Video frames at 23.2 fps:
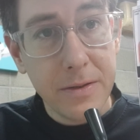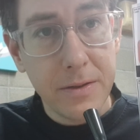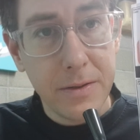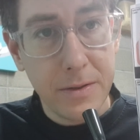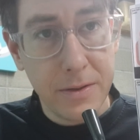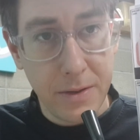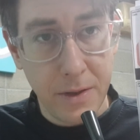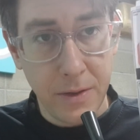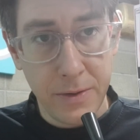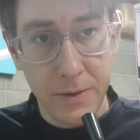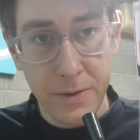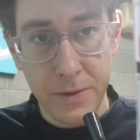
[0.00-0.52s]

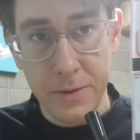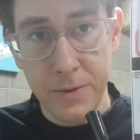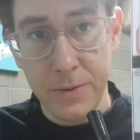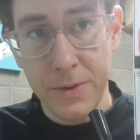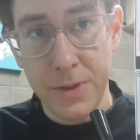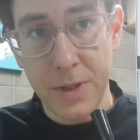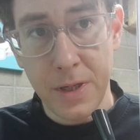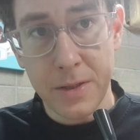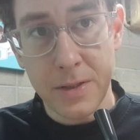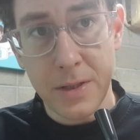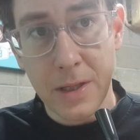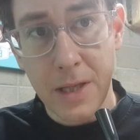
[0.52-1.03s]
So you
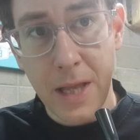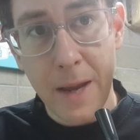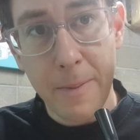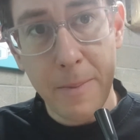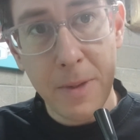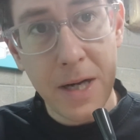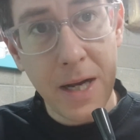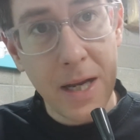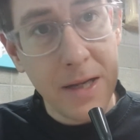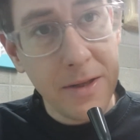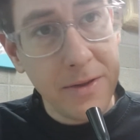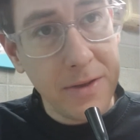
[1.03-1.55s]
just
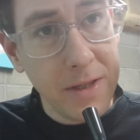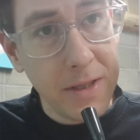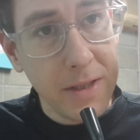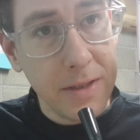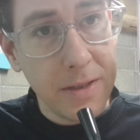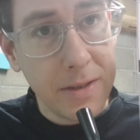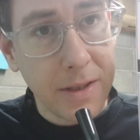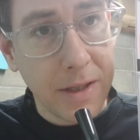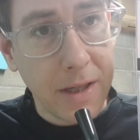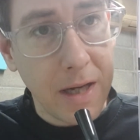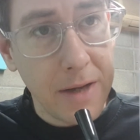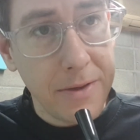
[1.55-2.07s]
laminate
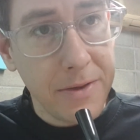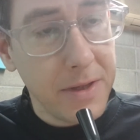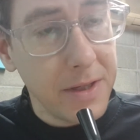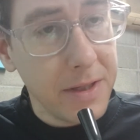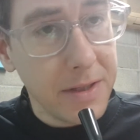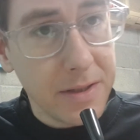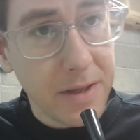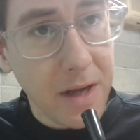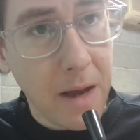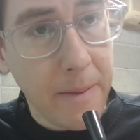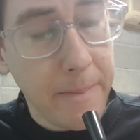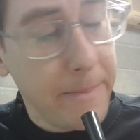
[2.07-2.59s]
these, cut
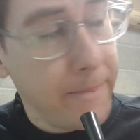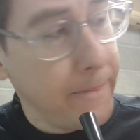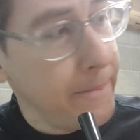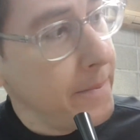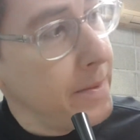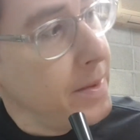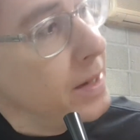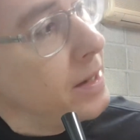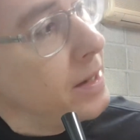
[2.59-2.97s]
these up,